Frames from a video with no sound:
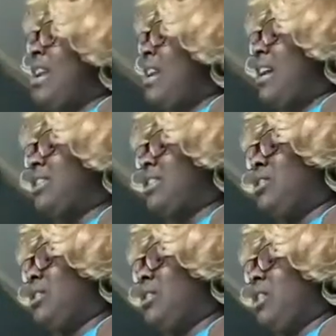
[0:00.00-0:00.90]
As a
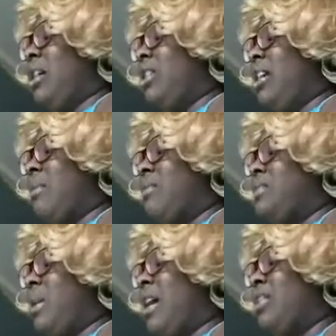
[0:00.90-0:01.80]
little girl, I climbed this
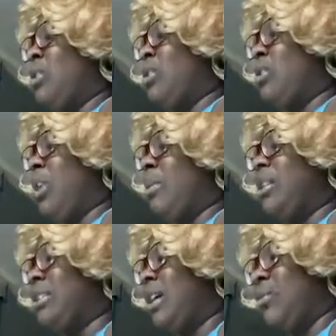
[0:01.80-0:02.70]
path holding
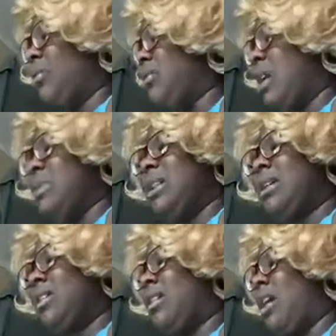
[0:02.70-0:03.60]
Grandma's hand more times than I
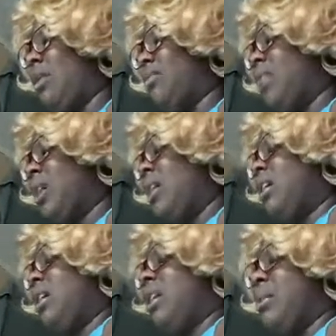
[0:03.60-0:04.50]
can count.
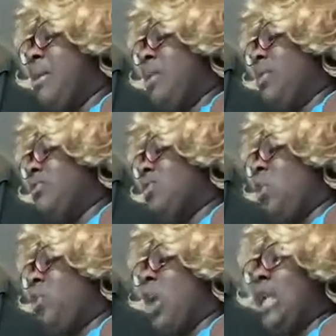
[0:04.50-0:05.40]
In a meadow of
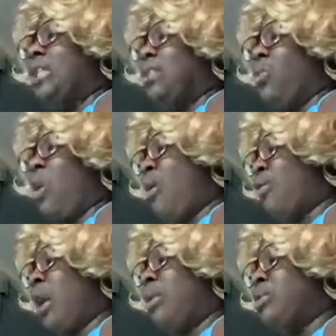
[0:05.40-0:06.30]
tall grasses and
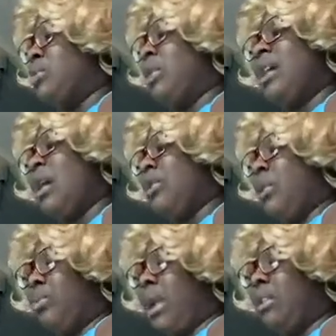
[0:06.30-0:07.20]
wildflowers, we'd lay out on a
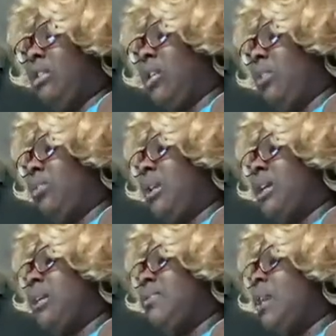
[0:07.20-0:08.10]
brightly colored blanket